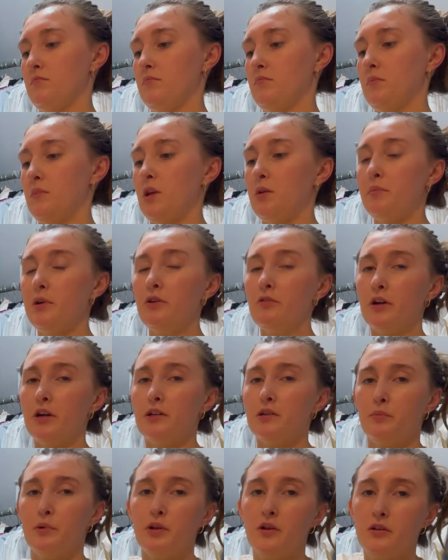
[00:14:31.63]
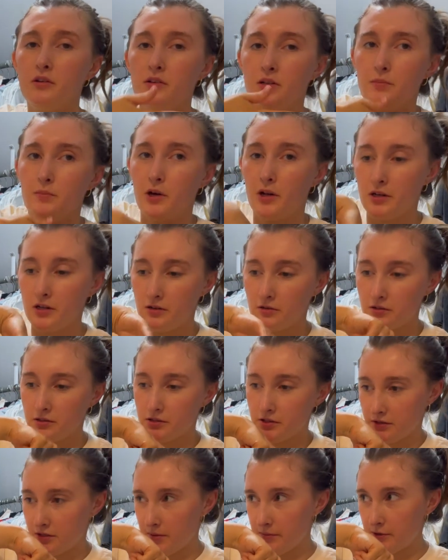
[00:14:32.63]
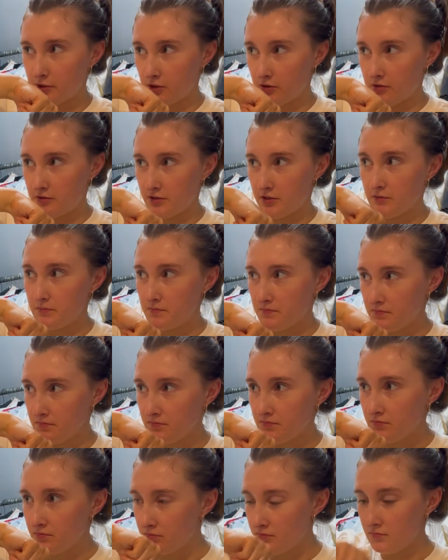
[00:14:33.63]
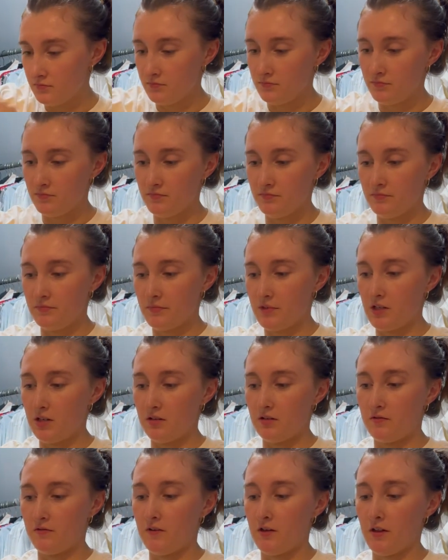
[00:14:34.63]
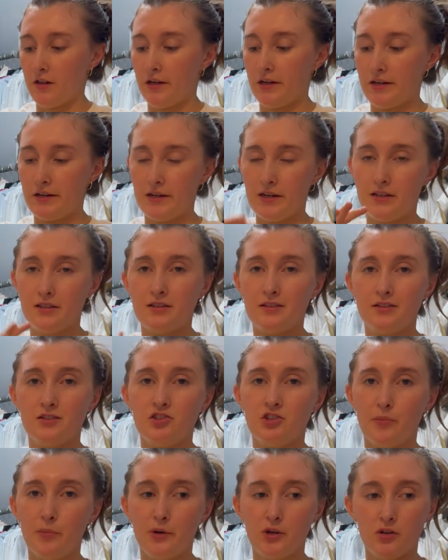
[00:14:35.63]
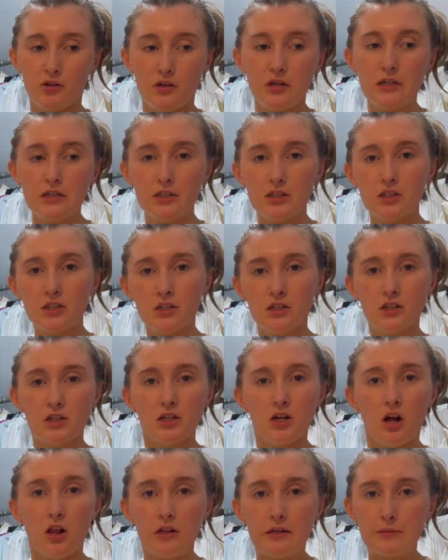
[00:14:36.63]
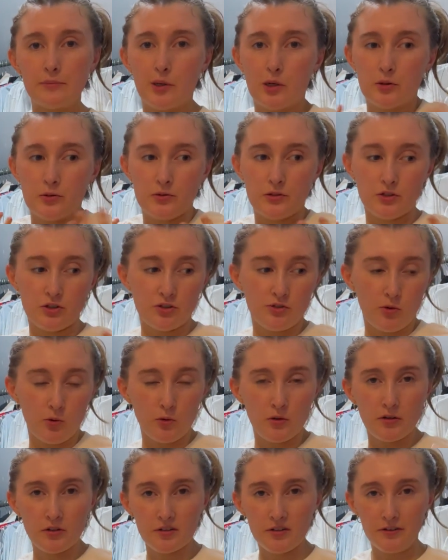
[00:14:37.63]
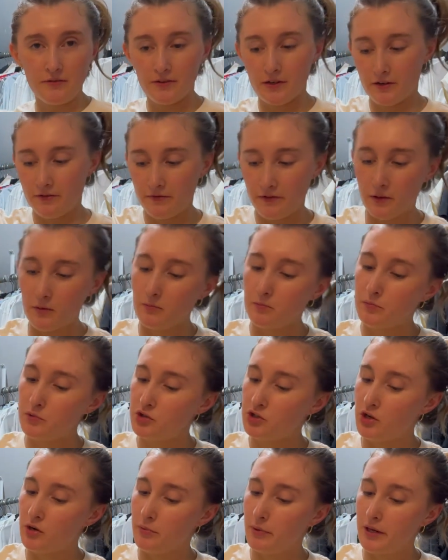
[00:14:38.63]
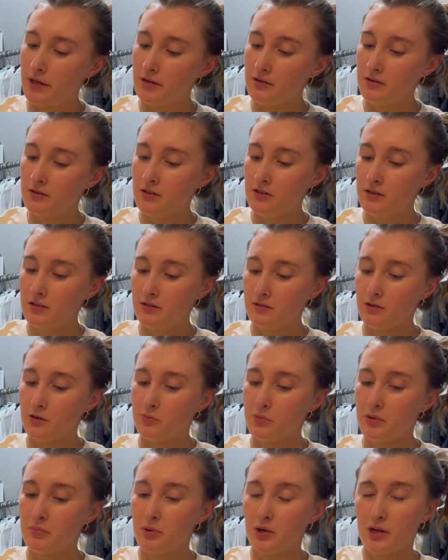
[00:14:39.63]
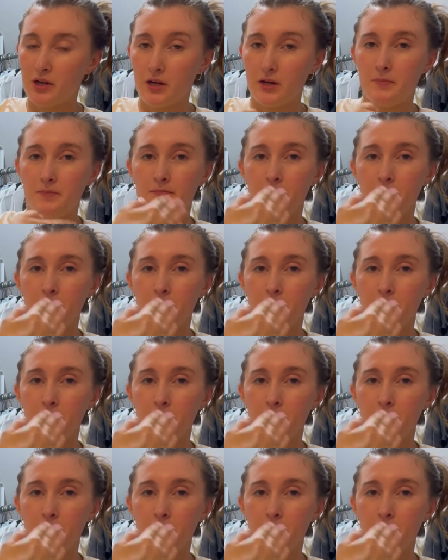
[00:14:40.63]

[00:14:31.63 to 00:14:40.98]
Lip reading: That'd be great to put on your body during the summer also. Just for like a nice shimmer on your collarbone or shoulders if you have them showing. That'd be pretty.